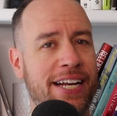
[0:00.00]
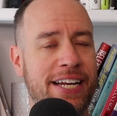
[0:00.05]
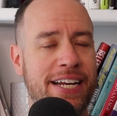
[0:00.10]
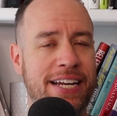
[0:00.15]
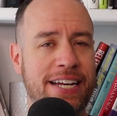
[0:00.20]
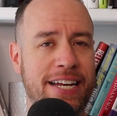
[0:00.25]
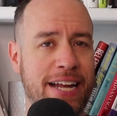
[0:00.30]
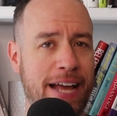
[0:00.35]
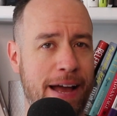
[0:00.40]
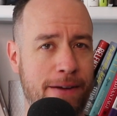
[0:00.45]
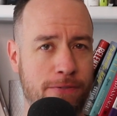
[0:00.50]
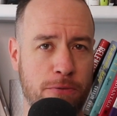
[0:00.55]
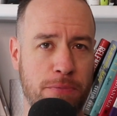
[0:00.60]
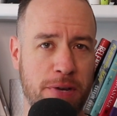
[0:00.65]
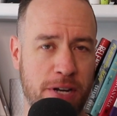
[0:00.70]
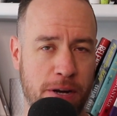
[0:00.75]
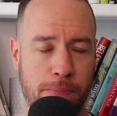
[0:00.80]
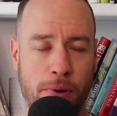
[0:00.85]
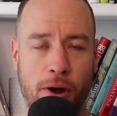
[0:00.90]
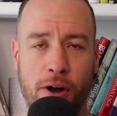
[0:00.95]
never
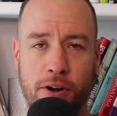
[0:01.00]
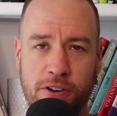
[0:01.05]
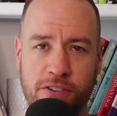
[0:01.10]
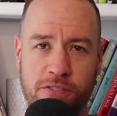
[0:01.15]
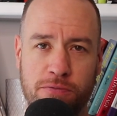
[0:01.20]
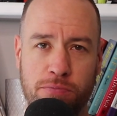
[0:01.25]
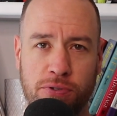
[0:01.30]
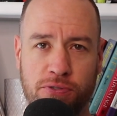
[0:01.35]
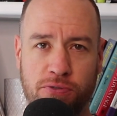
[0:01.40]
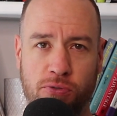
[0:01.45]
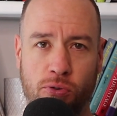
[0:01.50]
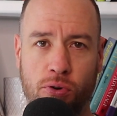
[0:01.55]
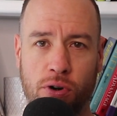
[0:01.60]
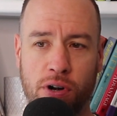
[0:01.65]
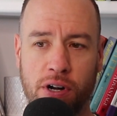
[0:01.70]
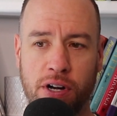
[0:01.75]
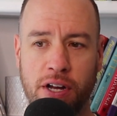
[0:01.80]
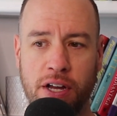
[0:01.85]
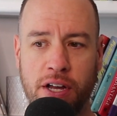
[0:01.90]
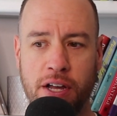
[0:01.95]
been a part of
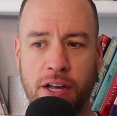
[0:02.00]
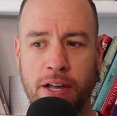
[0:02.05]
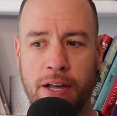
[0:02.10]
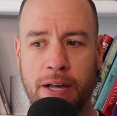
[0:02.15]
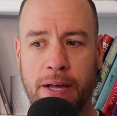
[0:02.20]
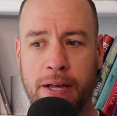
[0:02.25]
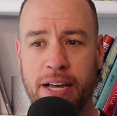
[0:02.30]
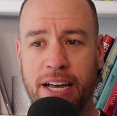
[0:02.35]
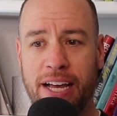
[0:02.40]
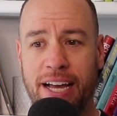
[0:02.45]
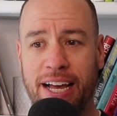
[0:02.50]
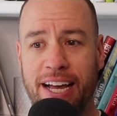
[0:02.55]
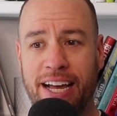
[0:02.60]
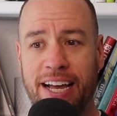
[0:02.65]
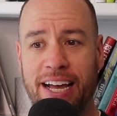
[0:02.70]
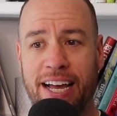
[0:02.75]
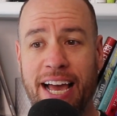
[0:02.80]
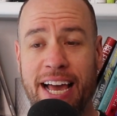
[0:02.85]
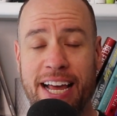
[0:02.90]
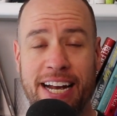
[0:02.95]
before.
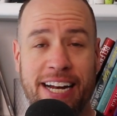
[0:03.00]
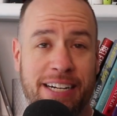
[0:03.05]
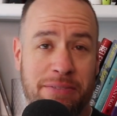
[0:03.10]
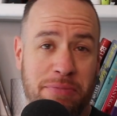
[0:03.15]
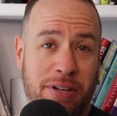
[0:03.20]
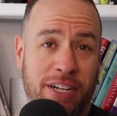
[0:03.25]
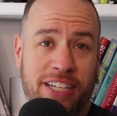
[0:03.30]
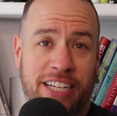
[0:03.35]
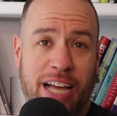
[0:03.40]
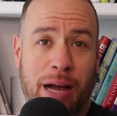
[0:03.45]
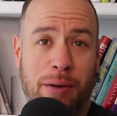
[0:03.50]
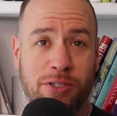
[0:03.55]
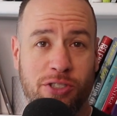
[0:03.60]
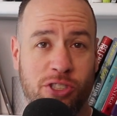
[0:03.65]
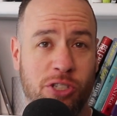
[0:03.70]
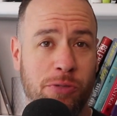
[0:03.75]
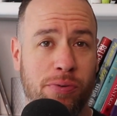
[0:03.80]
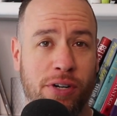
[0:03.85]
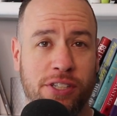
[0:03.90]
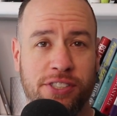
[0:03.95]
And admittedly, I was
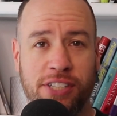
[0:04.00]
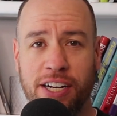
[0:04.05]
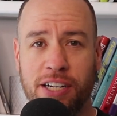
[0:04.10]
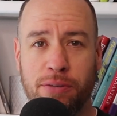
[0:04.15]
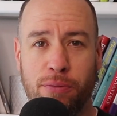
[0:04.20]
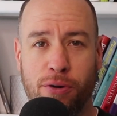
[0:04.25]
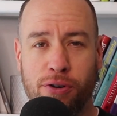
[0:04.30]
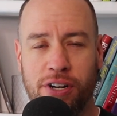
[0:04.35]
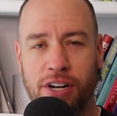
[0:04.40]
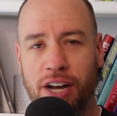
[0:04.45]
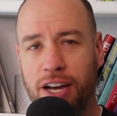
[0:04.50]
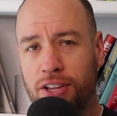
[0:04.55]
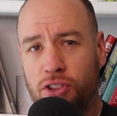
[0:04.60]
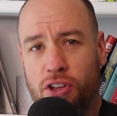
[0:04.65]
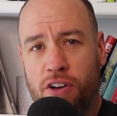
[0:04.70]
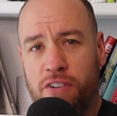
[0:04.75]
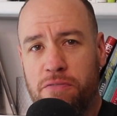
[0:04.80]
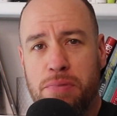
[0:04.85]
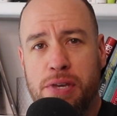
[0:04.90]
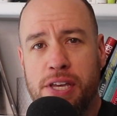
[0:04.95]
super excited about it. I
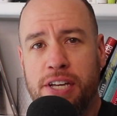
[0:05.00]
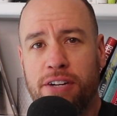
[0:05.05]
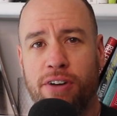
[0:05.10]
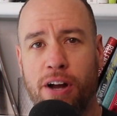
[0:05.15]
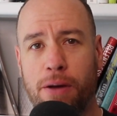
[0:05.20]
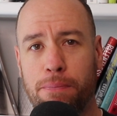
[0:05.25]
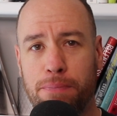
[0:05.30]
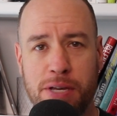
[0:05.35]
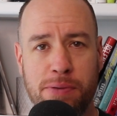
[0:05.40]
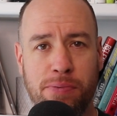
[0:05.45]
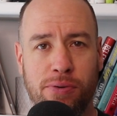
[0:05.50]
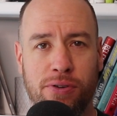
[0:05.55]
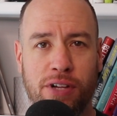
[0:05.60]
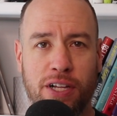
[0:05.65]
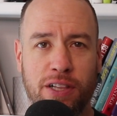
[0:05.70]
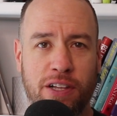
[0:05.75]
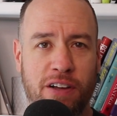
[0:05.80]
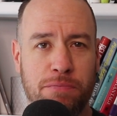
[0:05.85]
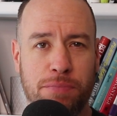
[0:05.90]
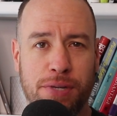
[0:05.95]
love being around people. I
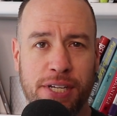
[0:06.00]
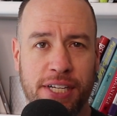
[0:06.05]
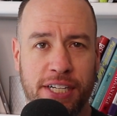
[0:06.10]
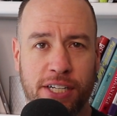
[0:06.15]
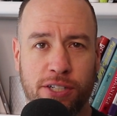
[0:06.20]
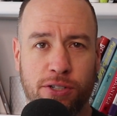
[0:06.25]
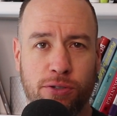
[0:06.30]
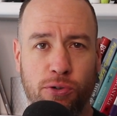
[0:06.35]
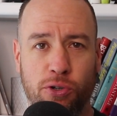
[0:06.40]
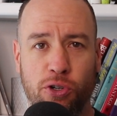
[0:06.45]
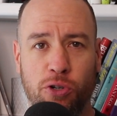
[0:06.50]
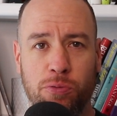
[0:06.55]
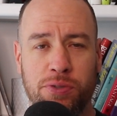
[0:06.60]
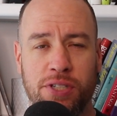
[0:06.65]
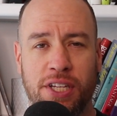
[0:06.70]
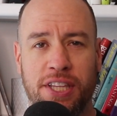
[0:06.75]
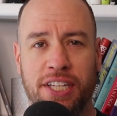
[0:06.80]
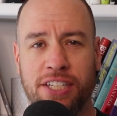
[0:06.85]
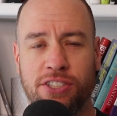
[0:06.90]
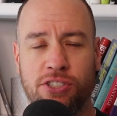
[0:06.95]
love being in groups.
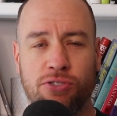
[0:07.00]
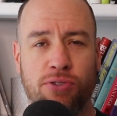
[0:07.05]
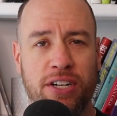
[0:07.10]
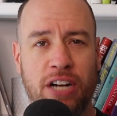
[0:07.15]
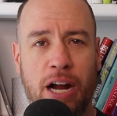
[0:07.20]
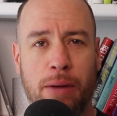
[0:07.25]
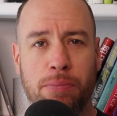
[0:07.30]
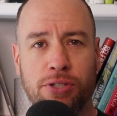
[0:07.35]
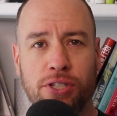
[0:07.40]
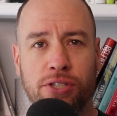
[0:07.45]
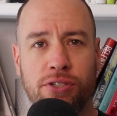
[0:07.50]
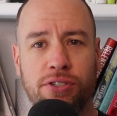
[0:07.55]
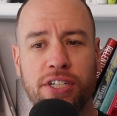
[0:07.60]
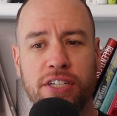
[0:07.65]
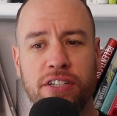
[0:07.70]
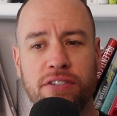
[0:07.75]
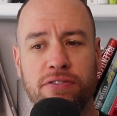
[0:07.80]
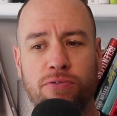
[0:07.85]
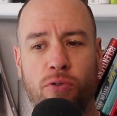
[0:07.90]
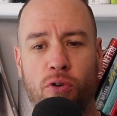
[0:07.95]
I think it's a great
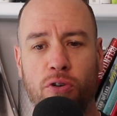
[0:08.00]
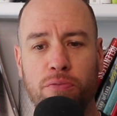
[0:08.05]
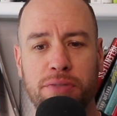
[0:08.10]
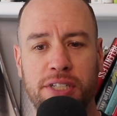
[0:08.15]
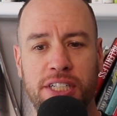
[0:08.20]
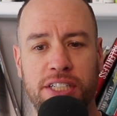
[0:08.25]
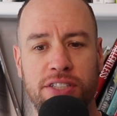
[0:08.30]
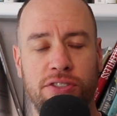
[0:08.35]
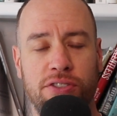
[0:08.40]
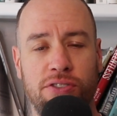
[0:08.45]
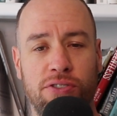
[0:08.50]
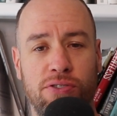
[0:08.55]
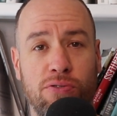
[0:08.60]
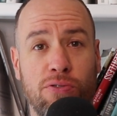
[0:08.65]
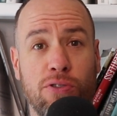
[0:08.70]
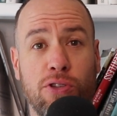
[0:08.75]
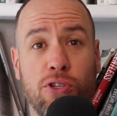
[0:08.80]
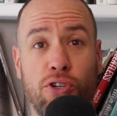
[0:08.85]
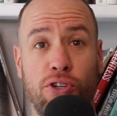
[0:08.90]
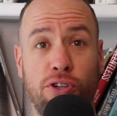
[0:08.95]
opportunity for me to
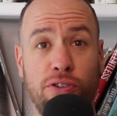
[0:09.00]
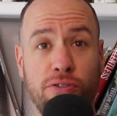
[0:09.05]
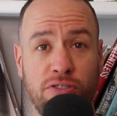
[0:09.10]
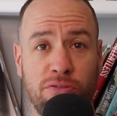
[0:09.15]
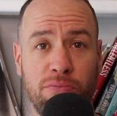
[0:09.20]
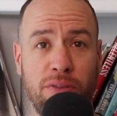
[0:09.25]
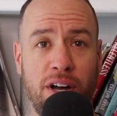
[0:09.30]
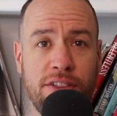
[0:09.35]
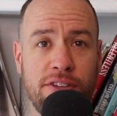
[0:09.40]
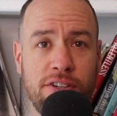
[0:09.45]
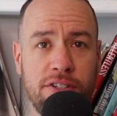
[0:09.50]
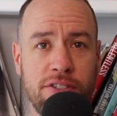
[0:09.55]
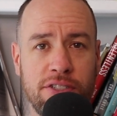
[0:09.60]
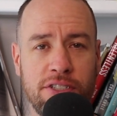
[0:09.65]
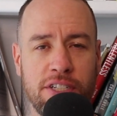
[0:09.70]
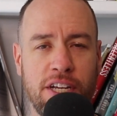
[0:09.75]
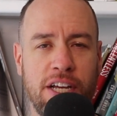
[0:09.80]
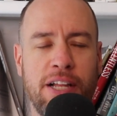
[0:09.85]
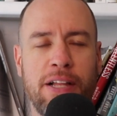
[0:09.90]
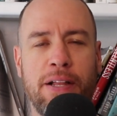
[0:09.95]
learn from others,
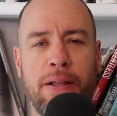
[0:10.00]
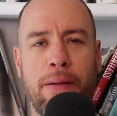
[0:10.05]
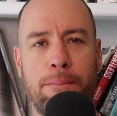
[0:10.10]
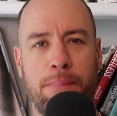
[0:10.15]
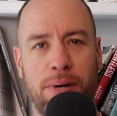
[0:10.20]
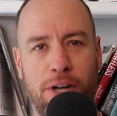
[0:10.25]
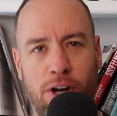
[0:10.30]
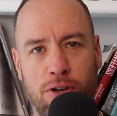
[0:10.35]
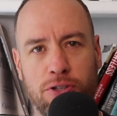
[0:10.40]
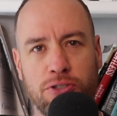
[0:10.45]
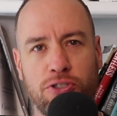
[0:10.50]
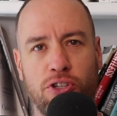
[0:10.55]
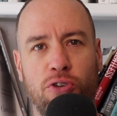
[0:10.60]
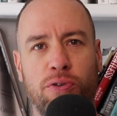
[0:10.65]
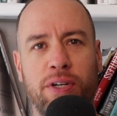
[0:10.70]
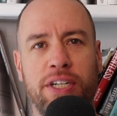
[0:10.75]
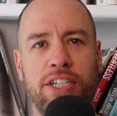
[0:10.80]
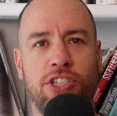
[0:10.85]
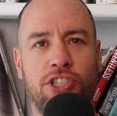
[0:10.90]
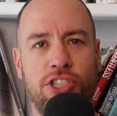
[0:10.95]
but also
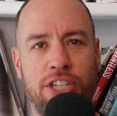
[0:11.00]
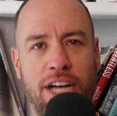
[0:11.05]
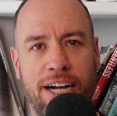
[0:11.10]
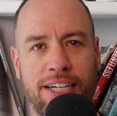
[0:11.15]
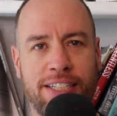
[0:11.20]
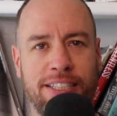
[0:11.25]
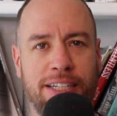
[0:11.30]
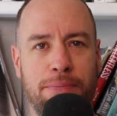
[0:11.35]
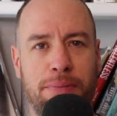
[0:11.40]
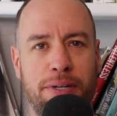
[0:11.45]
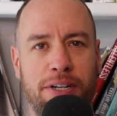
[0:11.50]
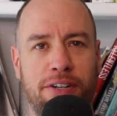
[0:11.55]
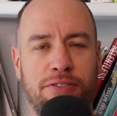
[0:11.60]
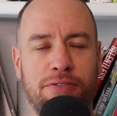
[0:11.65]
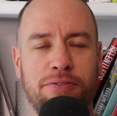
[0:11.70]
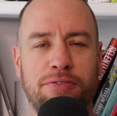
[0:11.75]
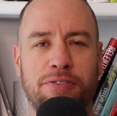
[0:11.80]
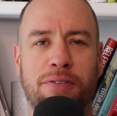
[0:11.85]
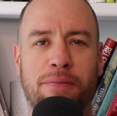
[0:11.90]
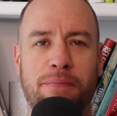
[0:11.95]
inject a bit
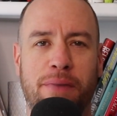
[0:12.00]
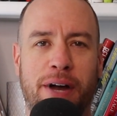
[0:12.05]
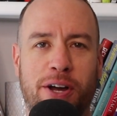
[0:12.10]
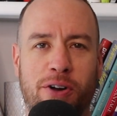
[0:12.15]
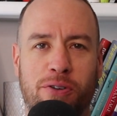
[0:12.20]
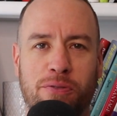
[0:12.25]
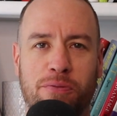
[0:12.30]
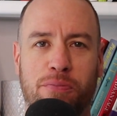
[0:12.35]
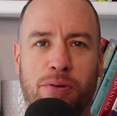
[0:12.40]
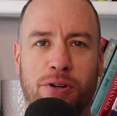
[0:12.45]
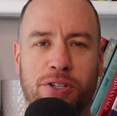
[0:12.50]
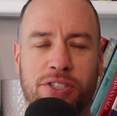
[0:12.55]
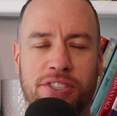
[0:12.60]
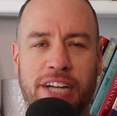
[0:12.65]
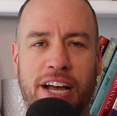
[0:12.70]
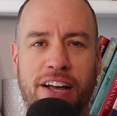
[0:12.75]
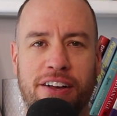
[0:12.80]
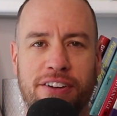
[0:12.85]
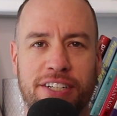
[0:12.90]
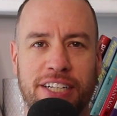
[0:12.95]
of my own
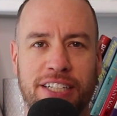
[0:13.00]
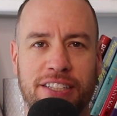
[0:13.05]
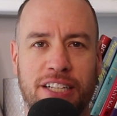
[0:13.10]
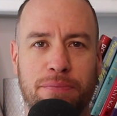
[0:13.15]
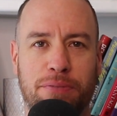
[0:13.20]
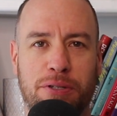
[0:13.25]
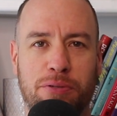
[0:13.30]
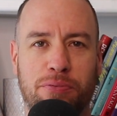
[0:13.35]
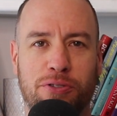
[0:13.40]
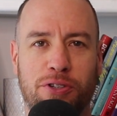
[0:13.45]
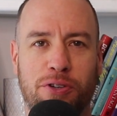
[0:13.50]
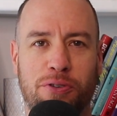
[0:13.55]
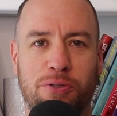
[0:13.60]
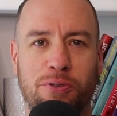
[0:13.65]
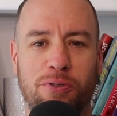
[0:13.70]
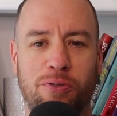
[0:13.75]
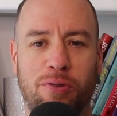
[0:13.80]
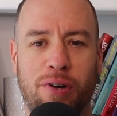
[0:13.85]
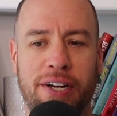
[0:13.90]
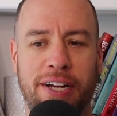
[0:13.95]
personality and let people know
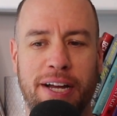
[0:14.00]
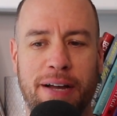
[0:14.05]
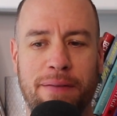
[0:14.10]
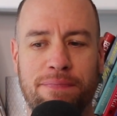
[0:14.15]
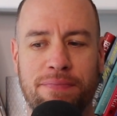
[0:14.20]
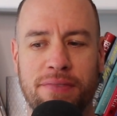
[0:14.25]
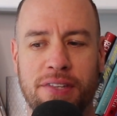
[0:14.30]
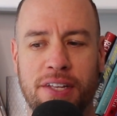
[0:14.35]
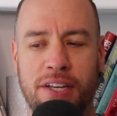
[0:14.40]
who I am.